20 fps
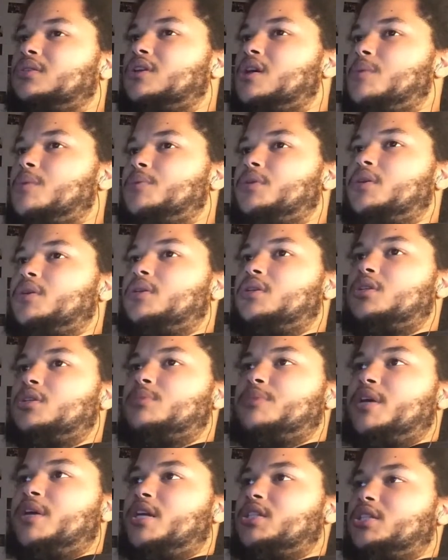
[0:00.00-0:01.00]
I mean, this
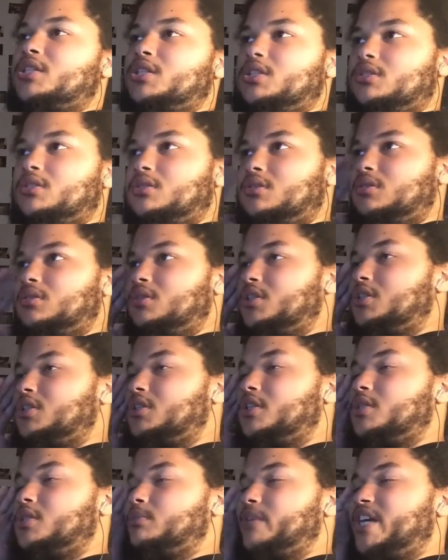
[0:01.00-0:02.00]
match
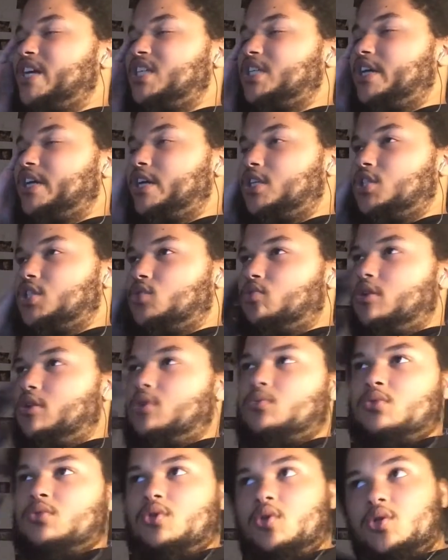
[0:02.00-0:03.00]
at
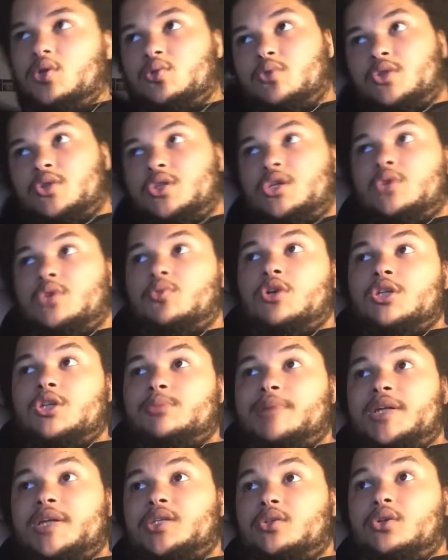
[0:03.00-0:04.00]
Extreme Rules was the worst
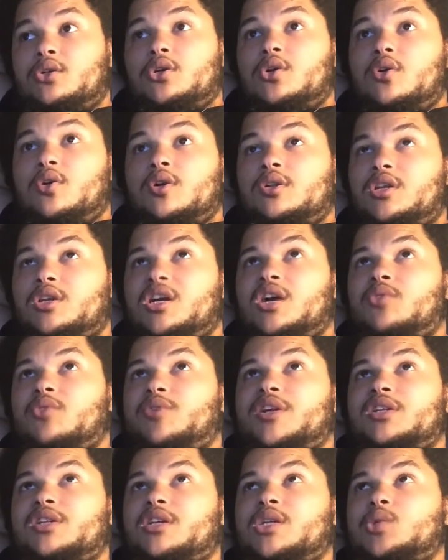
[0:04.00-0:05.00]
match on the card. I think I
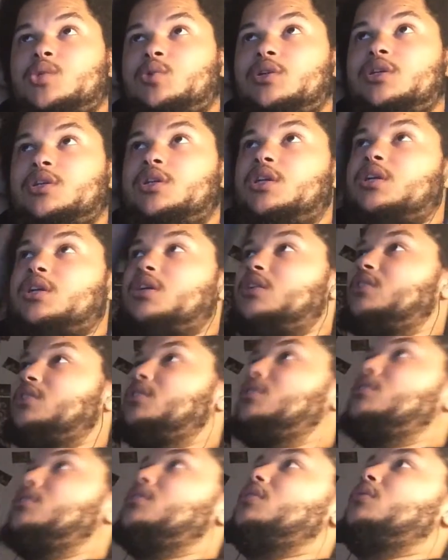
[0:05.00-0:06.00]
rated that joint a dud
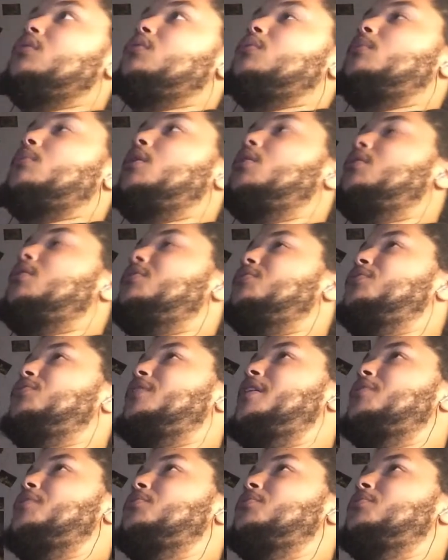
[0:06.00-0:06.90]
for that